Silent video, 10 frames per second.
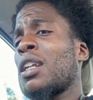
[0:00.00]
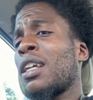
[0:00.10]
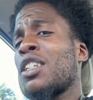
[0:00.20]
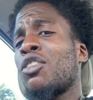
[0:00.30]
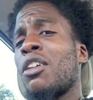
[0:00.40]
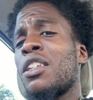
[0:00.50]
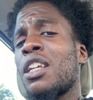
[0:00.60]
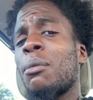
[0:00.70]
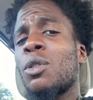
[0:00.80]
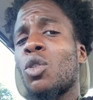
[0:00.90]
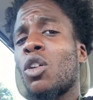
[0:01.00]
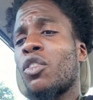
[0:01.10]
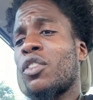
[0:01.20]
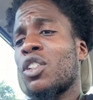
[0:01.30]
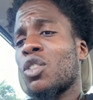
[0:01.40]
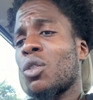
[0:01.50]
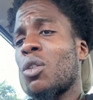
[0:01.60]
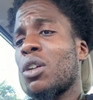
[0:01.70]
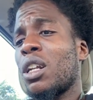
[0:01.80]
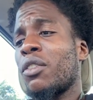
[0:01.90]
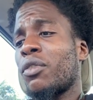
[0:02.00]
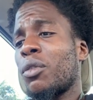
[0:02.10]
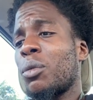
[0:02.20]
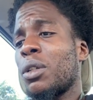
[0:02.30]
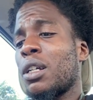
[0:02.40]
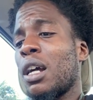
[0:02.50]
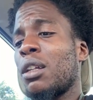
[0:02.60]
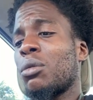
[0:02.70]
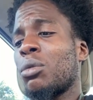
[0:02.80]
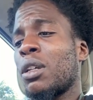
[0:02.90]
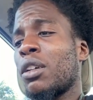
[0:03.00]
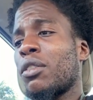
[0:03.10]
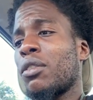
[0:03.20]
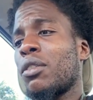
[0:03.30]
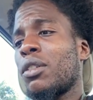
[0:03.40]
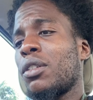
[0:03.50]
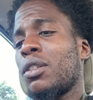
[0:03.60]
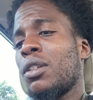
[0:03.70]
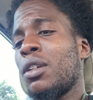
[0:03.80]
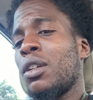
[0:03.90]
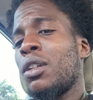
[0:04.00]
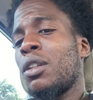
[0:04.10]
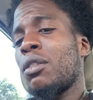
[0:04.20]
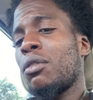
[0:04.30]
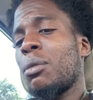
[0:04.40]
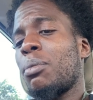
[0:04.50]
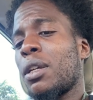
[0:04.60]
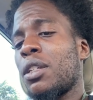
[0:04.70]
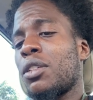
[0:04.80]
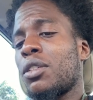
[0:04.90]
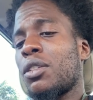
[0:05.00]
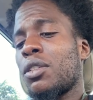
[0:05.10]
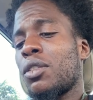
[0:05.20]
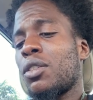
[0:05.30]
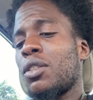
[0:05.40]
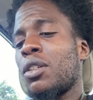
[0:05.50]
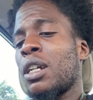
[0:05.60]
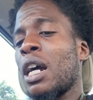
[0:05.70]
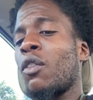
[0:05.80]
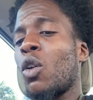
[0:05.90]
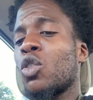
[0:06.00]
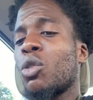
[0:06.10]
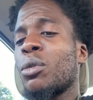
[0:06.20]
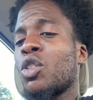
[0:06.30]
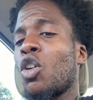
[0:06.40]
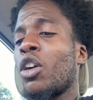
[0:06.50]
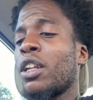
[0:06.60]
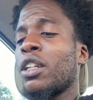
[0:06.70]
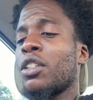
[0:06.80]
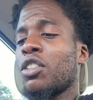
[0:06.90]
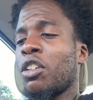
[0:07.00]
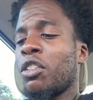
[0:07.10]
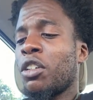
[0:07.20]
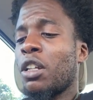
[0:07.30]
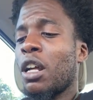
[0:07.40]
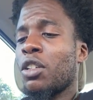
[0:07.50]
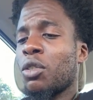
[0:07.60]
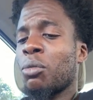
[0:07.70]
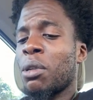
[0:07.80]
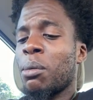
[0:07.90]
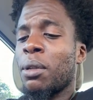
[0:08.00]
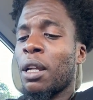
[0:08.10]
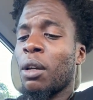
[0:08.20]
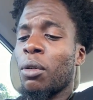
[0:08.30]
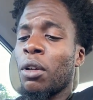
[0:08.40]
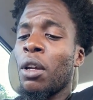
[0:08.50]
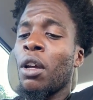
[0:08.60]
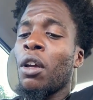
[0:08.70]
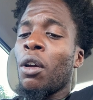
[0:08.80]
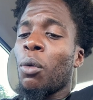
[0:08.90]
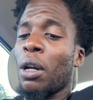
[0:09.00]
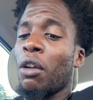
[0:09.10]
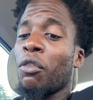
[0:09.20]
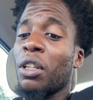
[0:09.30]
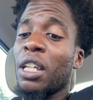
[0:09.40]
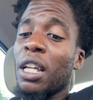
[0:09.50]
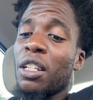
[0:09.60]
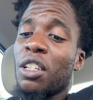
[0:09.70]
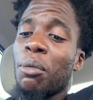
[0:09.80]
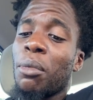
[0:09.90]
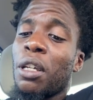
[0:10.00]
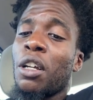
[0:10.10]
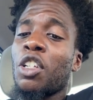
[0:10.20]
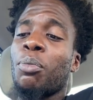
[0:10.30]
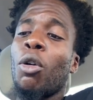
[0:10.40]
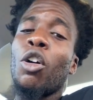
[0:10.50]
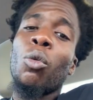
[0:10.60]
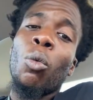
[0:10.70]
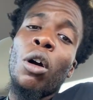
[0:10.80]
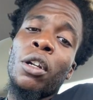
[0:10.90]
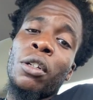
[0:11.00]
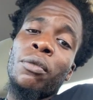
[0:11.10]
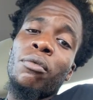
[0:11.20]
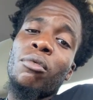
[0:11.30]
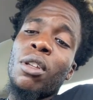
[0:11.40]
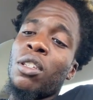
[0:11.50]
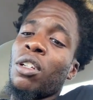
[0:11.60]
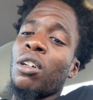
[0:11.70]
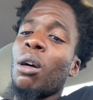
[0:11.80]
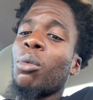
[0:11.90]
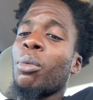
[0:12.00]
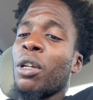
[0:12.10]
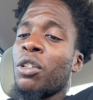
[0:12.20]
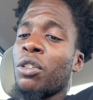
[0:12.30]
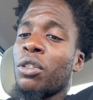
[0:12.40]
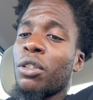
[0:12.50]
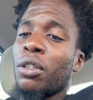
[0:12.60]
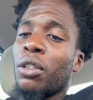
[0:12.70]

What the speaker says: Like, it's crazy. I've been talking for this long, and I've only gotten through, like, 3 pages. Like, I've also been talking and stuttering a lot, so maybe, like, when I really get into the meat, because part 1 is in a couple pages.